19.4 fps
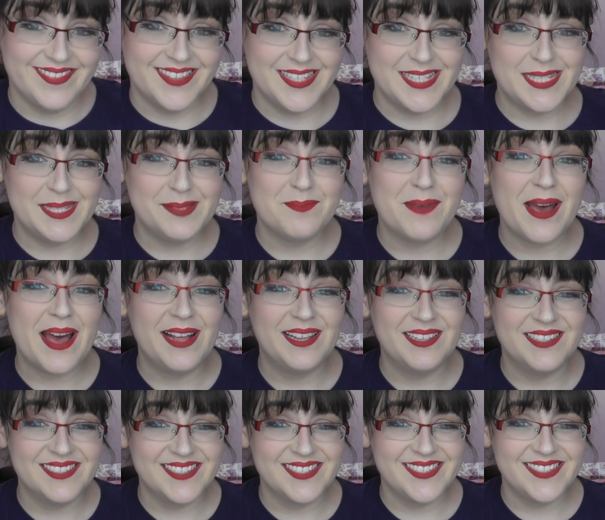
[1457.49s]

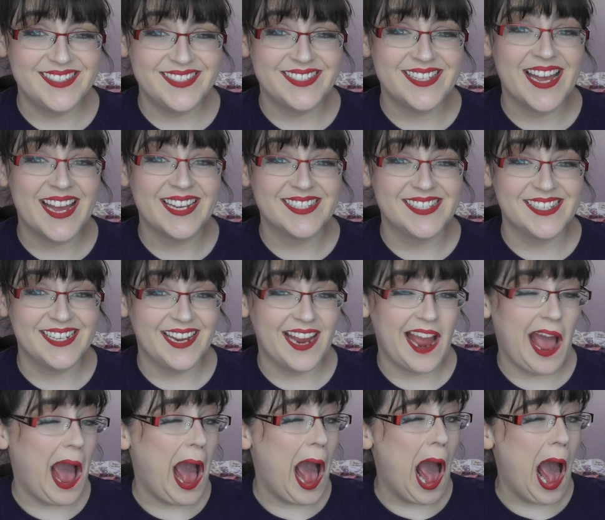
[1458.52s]
smells sexy.